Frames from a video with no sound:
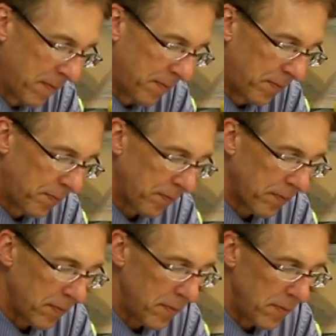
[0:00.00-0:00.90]

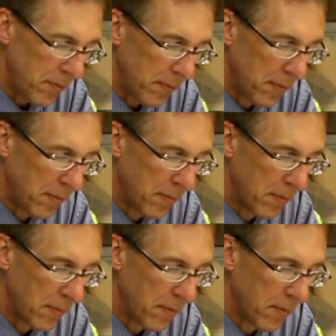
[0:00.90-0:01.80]

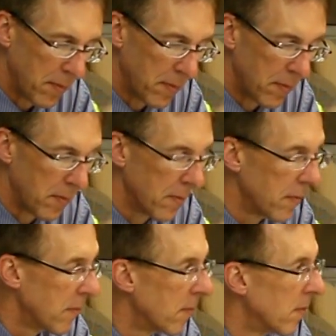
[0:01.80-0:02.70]

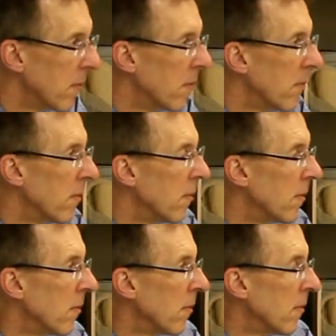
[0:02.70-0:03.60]

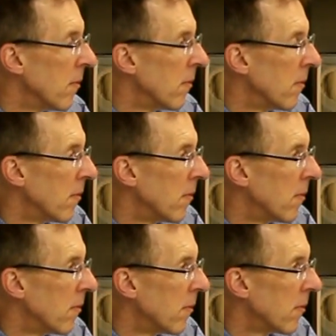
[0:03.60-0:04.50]

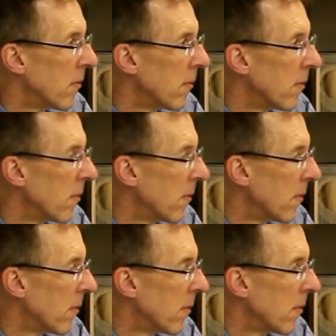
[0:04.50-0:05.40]

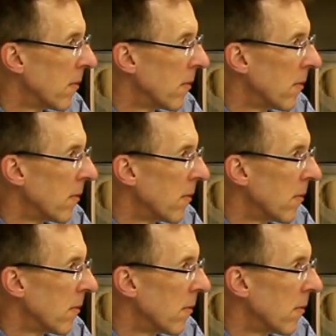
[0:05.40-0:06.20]
(silent)